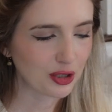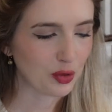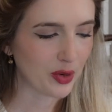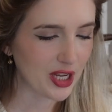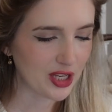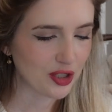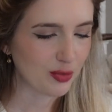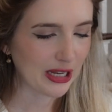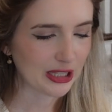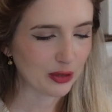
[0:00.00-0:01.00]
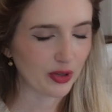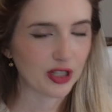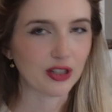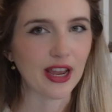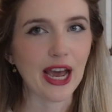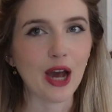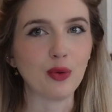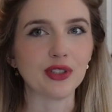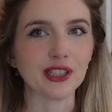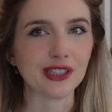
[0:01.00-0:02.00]
cringe, badly written. How
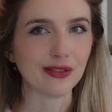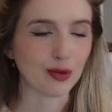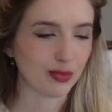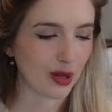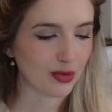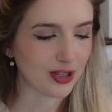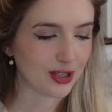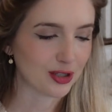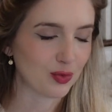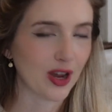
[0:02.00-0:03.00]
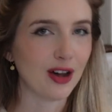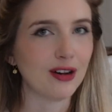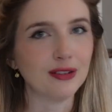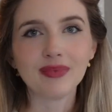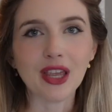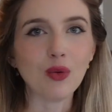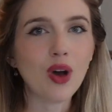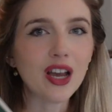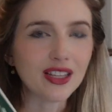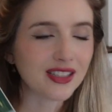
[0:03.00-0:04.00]
was this even published? Well, it
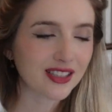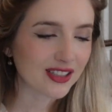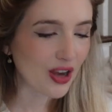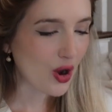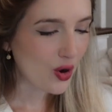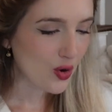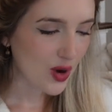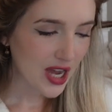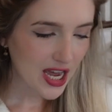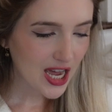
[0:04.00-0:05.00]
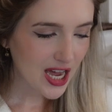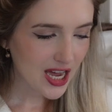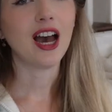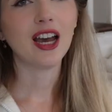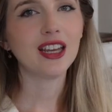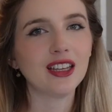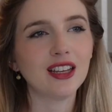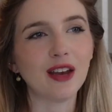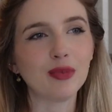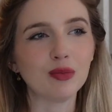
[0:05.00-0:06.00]
was, so I
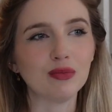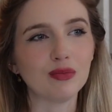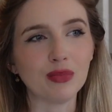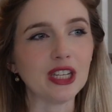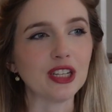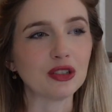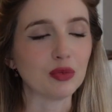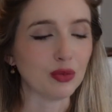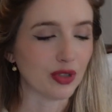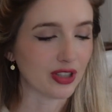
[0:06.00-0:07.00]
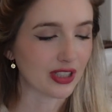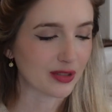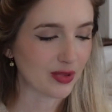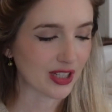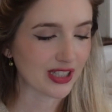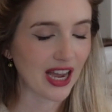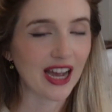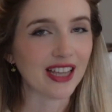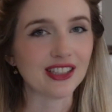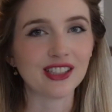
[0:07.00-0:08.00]
have been meaning to reread this because
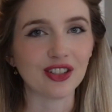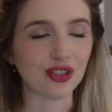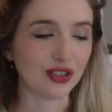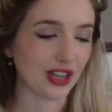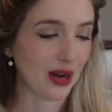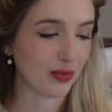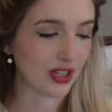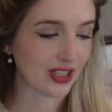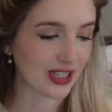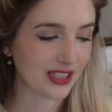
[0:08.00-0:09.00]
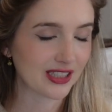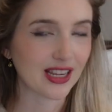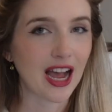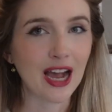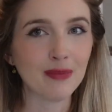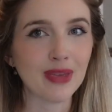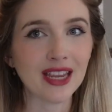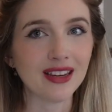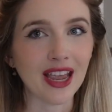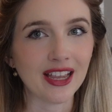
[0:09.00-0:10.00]
I had such a good time reading this. I
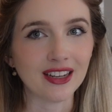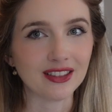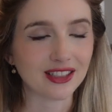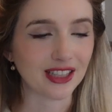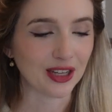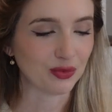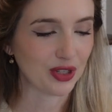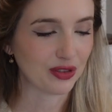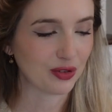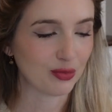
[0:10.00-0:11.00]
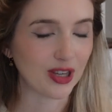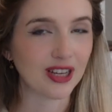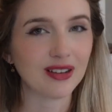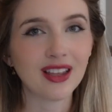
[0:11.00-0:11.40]
may hate it the second read through, but